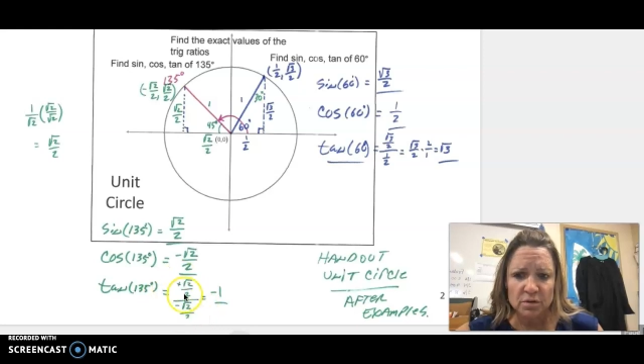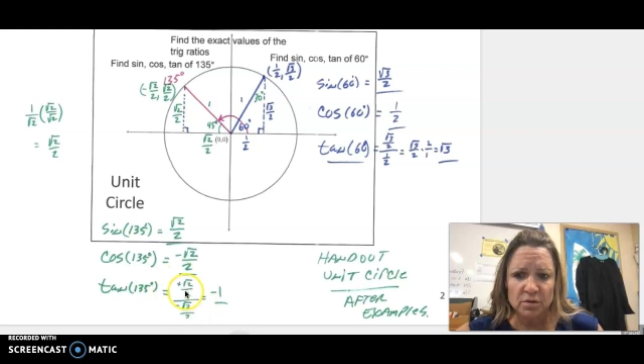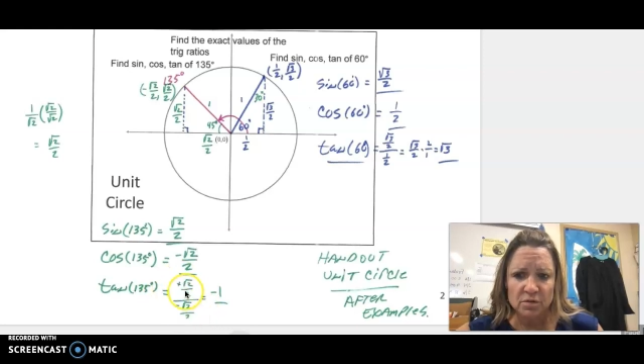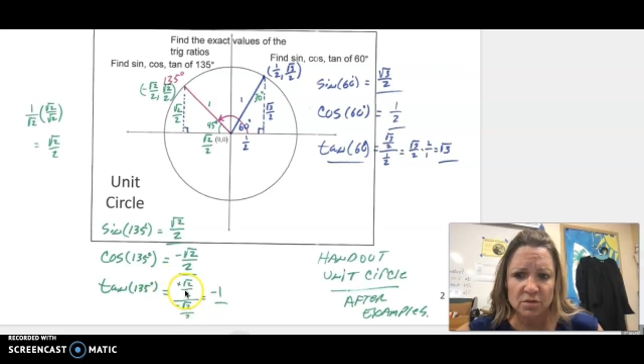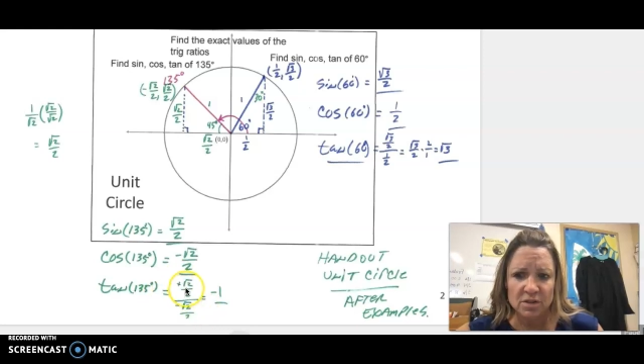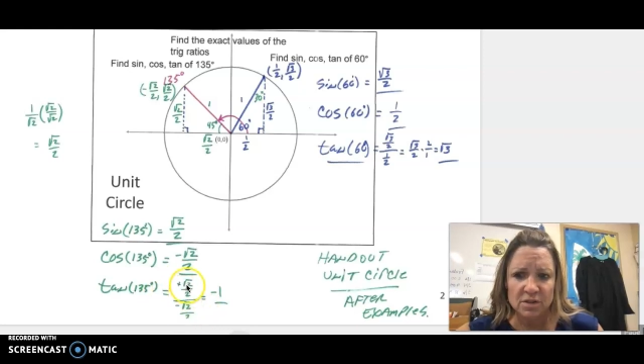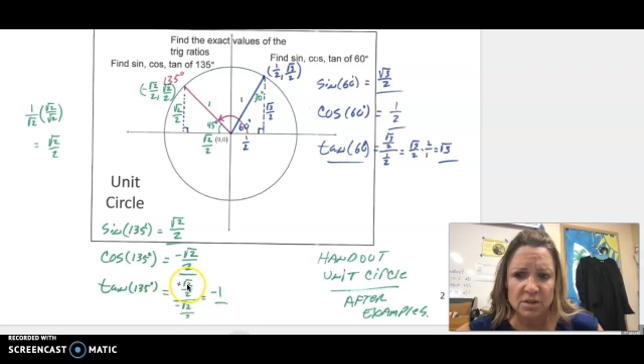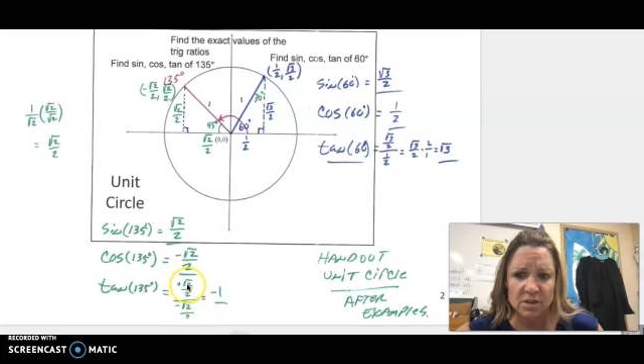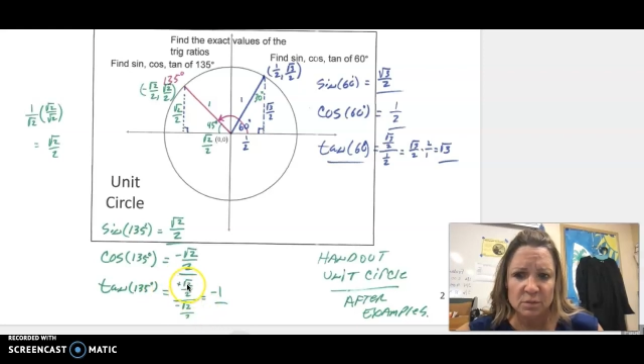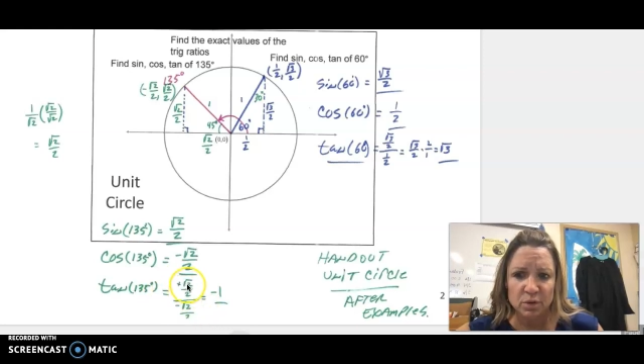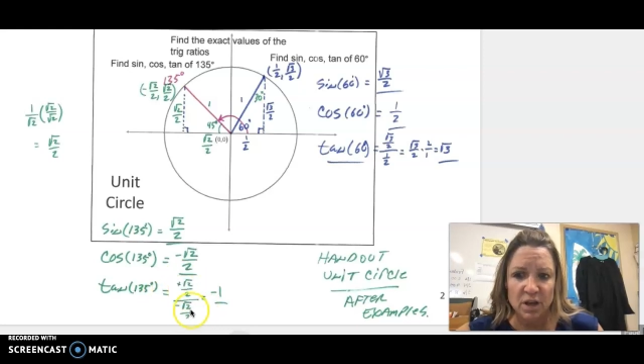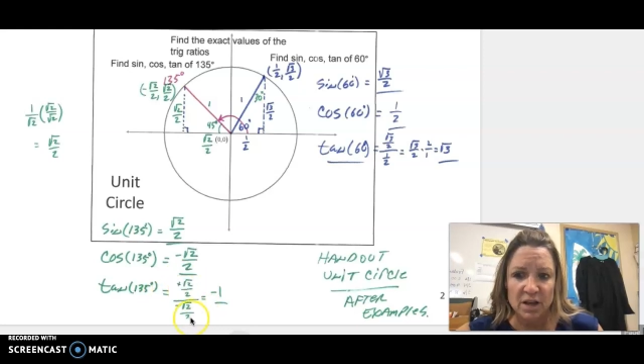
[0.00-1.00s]
So this
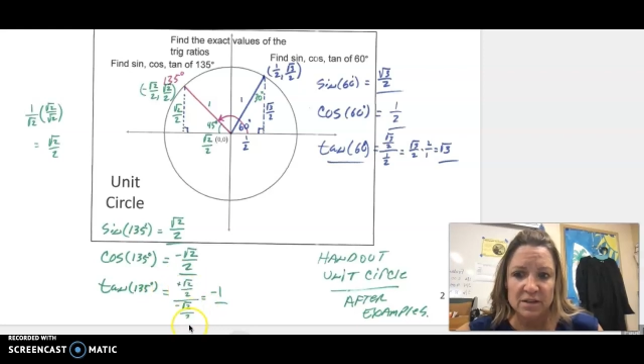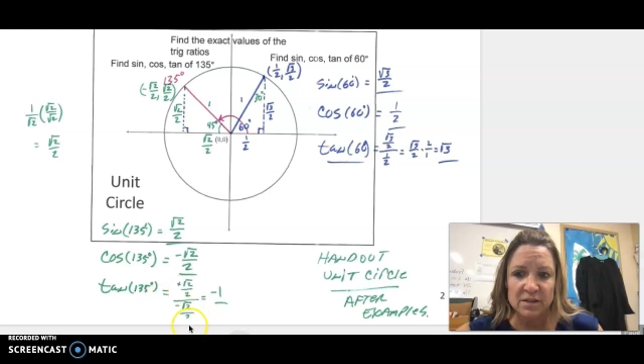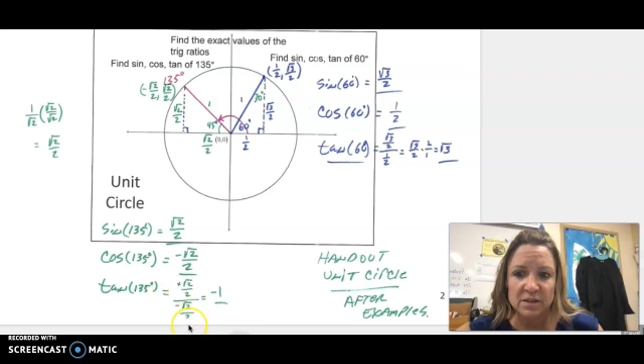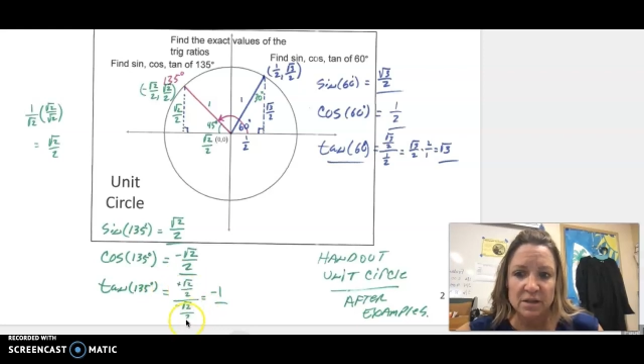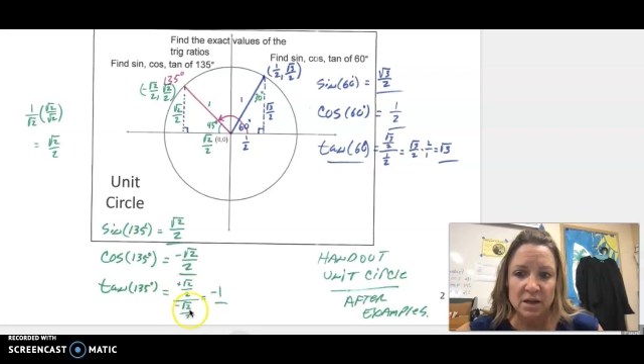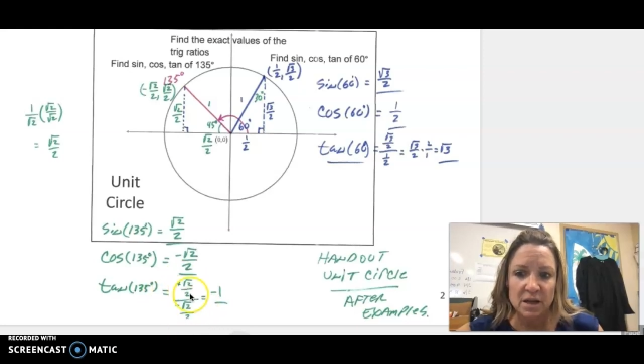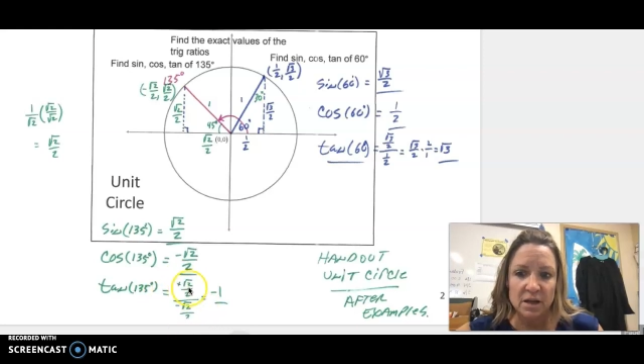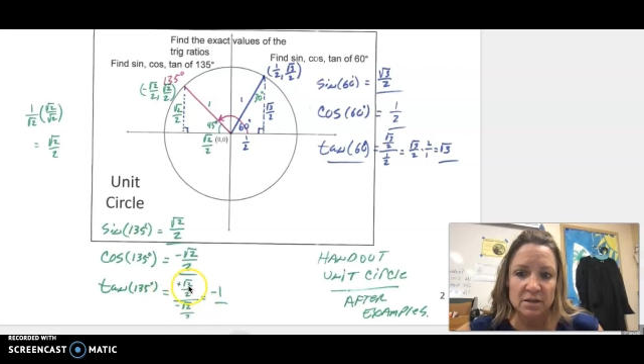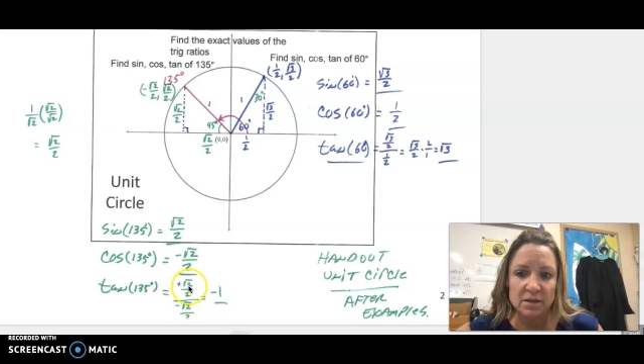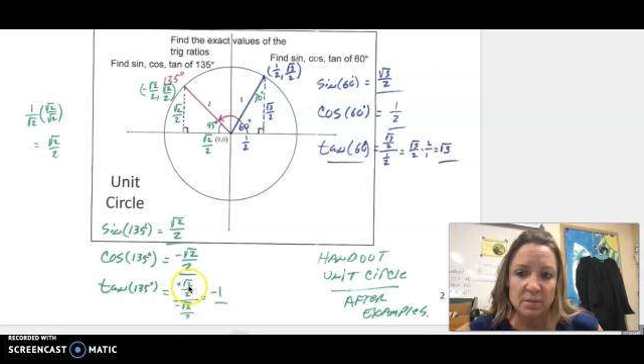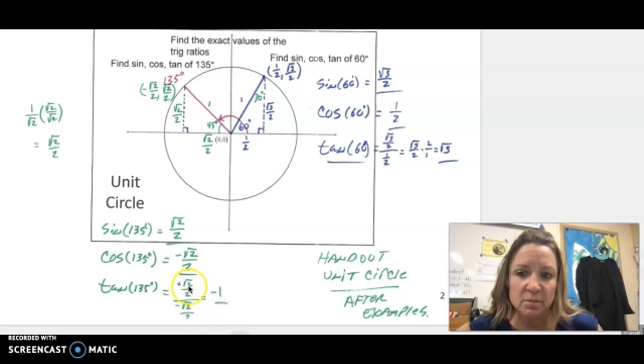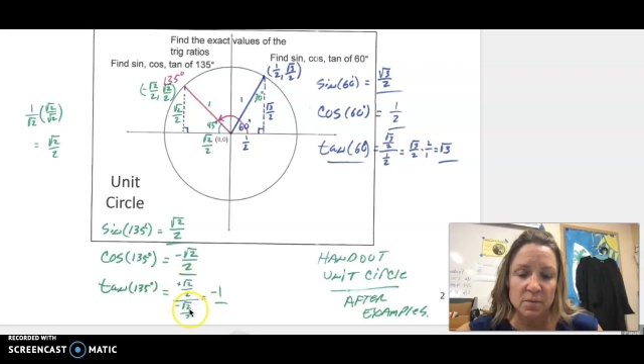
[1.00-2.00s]
is plus,
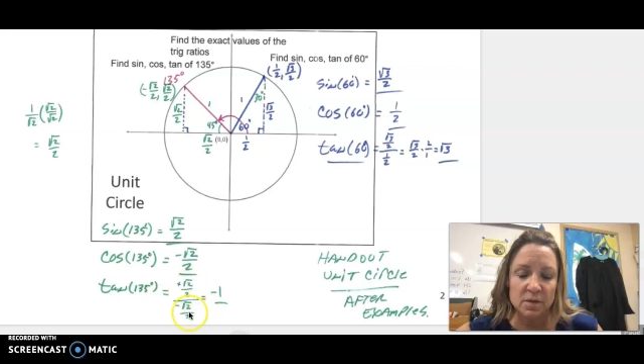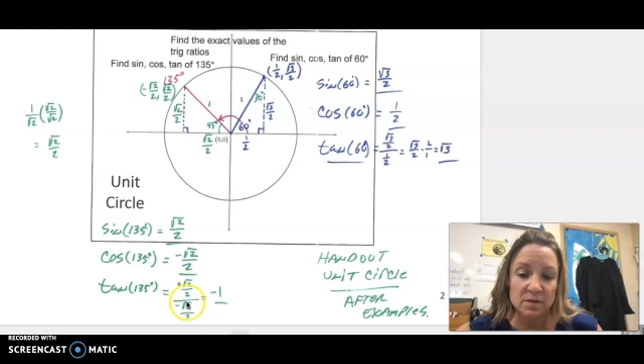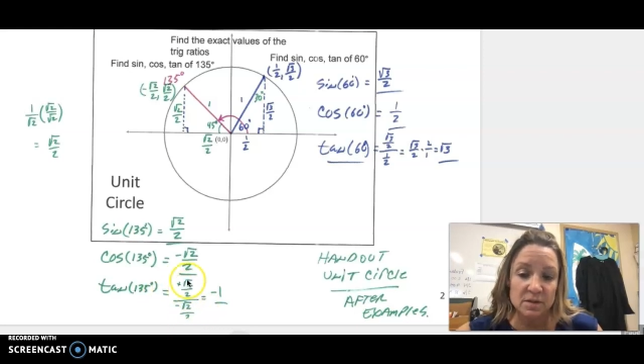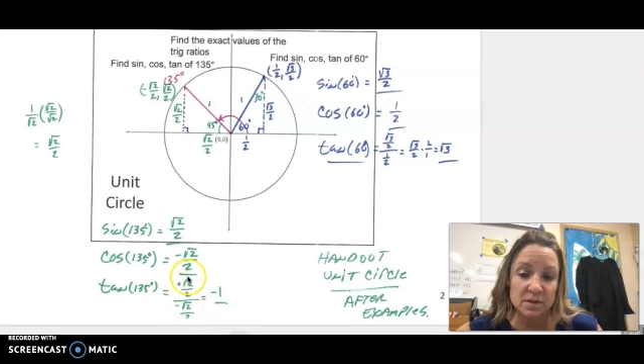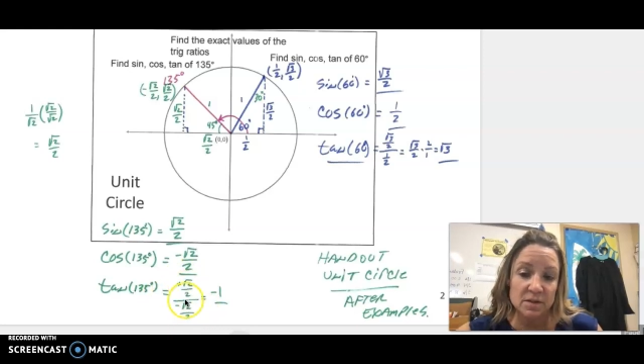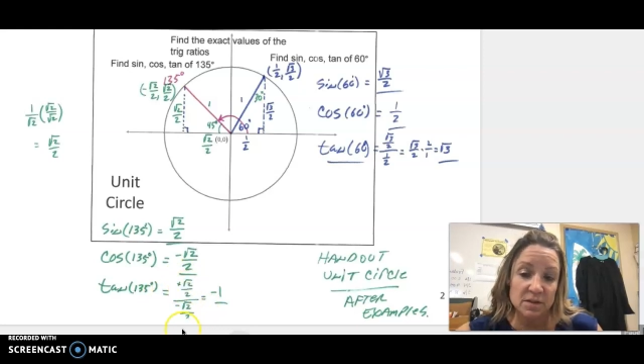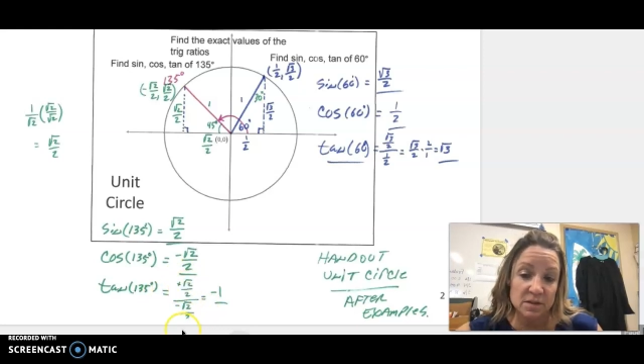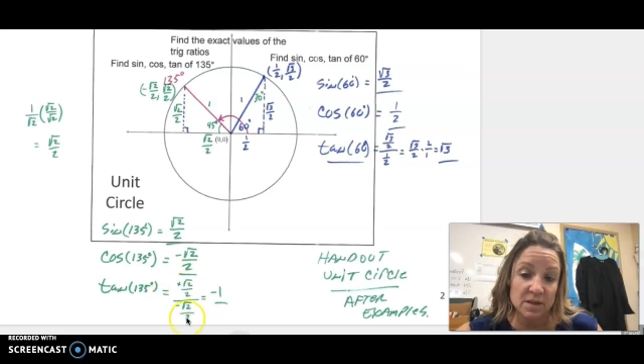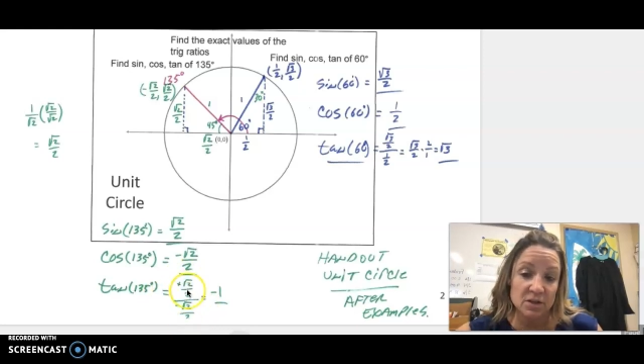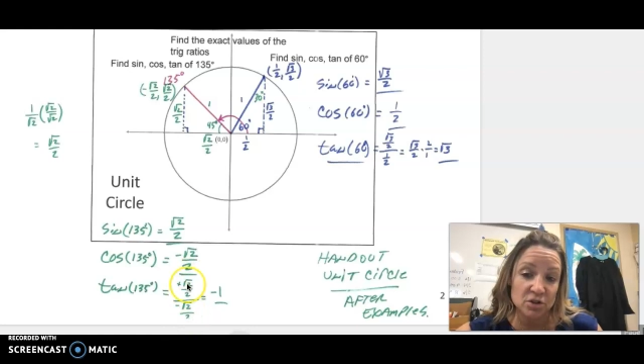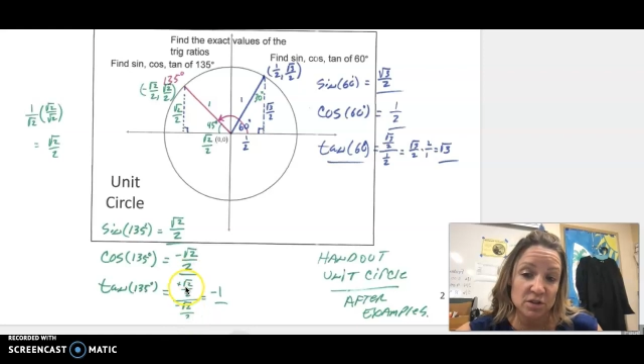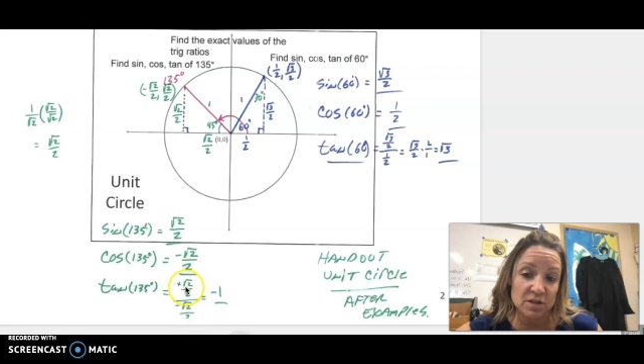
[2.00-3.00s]
this is
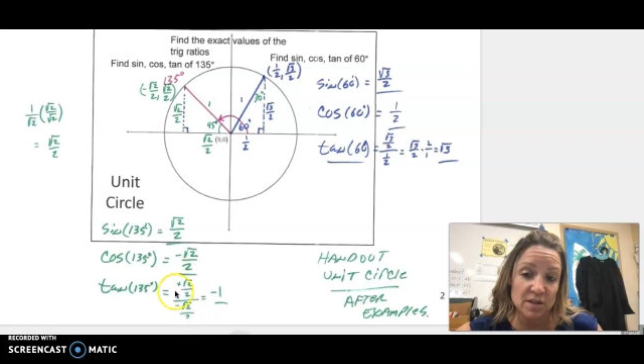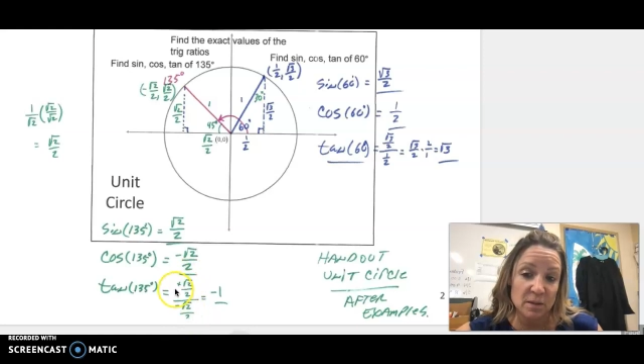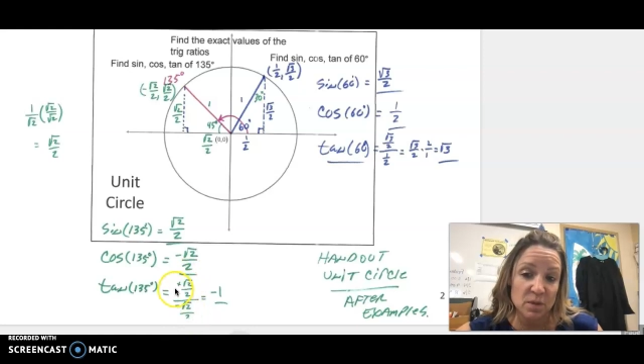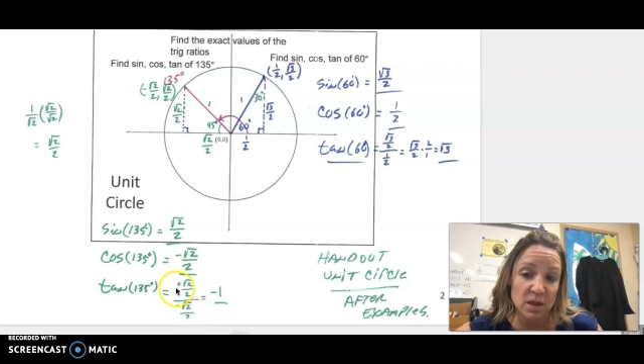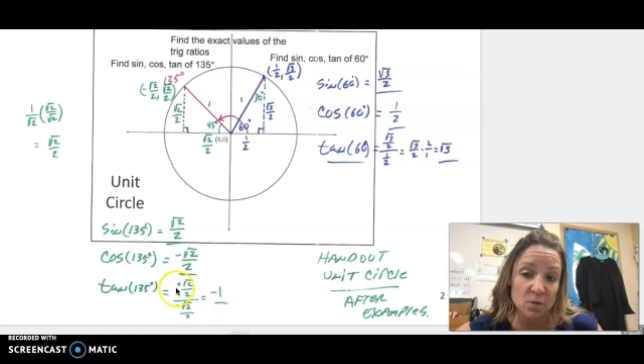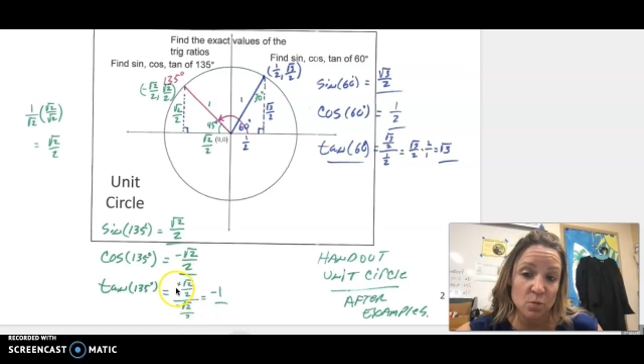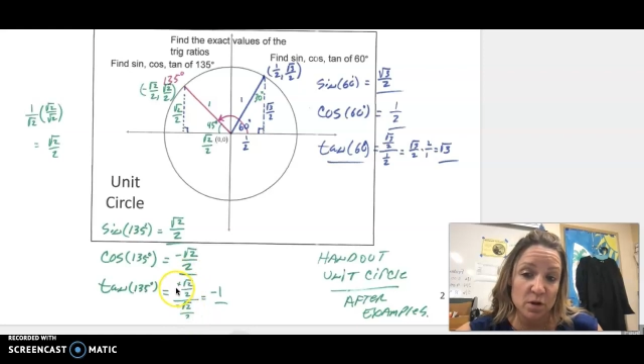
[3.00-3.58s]
essentially the same thing.